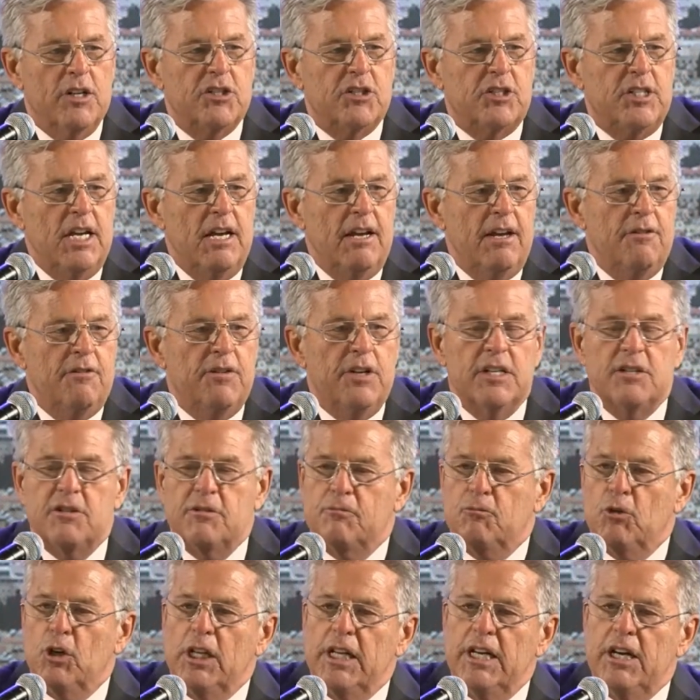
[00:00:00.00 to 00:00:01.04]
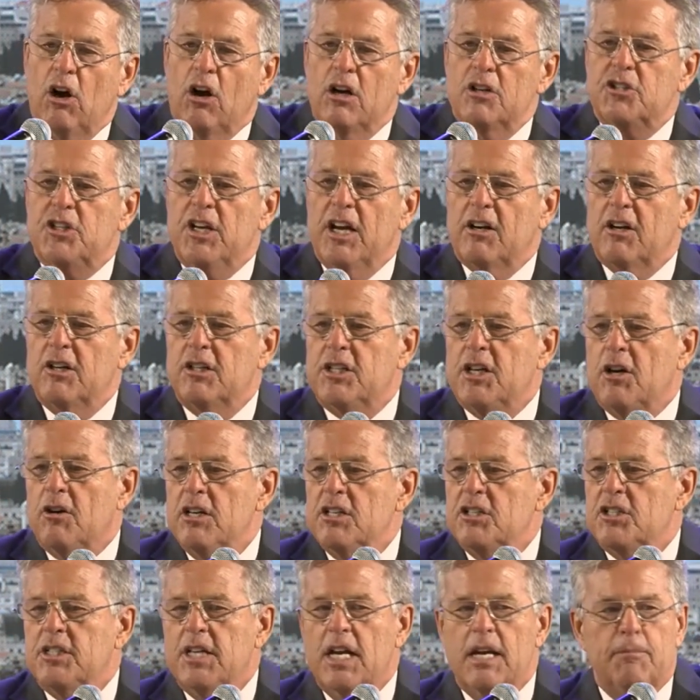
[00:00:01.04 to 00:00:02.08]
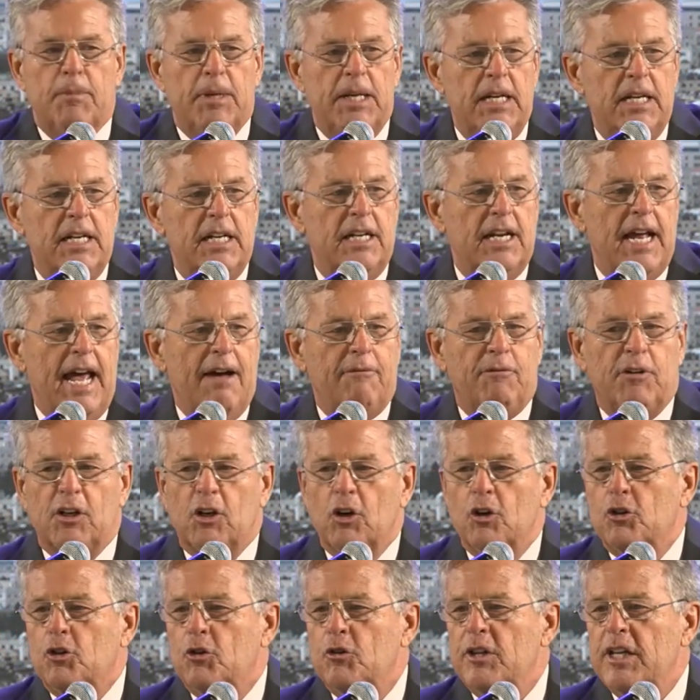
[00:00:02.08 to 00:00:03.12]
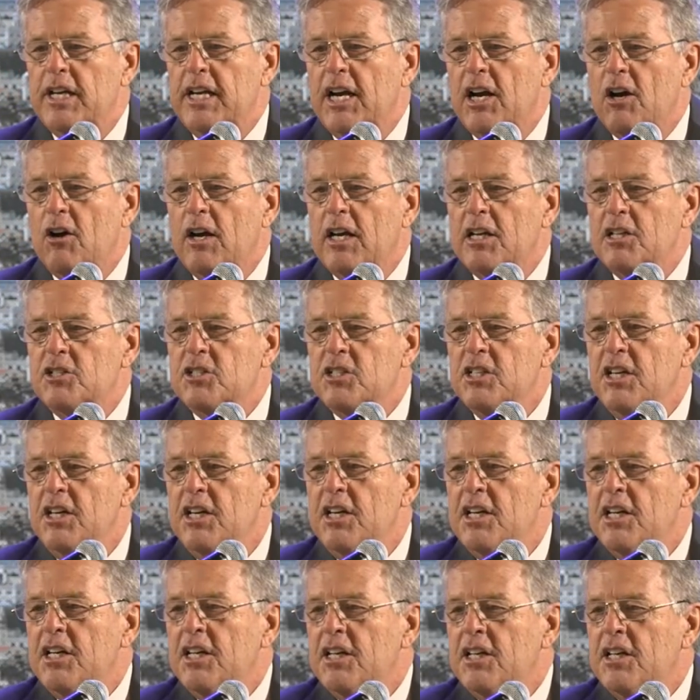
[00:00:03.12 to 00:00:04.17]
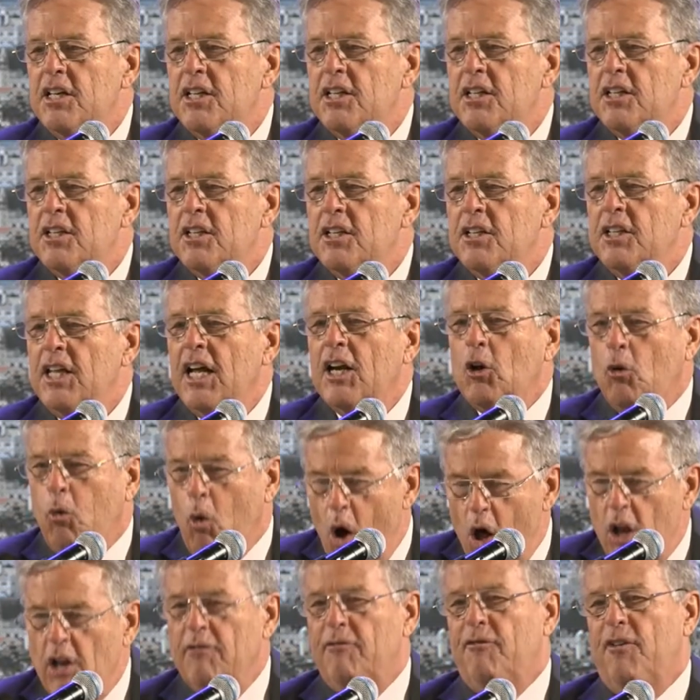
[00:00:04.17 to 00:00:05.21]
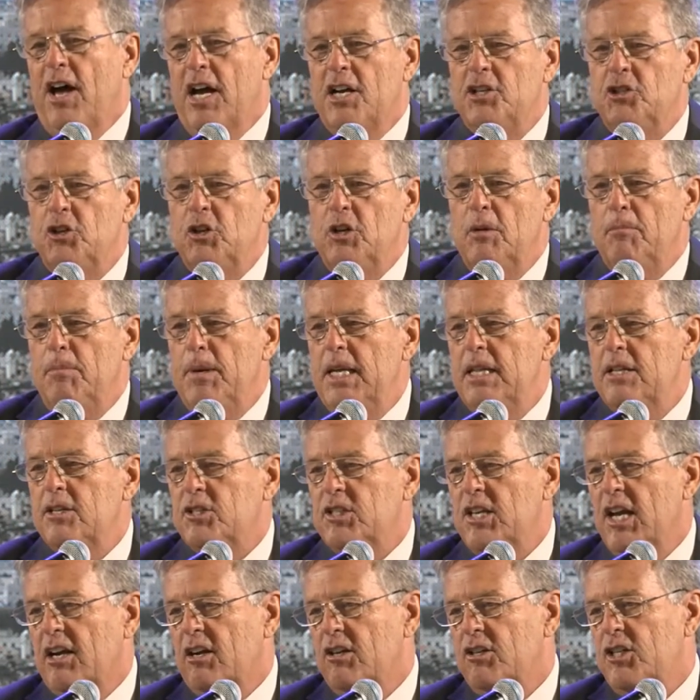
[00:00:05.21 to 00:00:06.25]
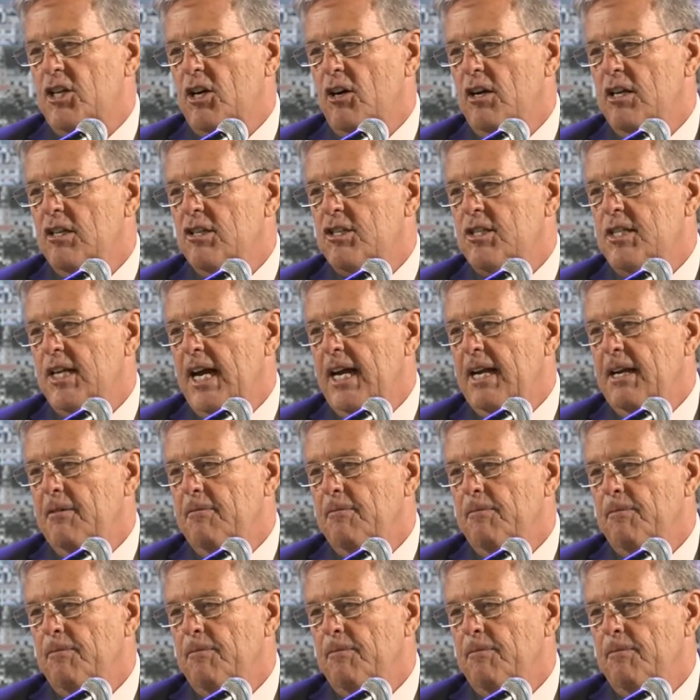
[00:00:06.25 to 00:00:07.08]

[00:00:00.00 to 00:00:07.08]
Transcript: Steve is really our Secretary of State, but he didn't have to go through the hearings that qualifies you to be the Secretary of State.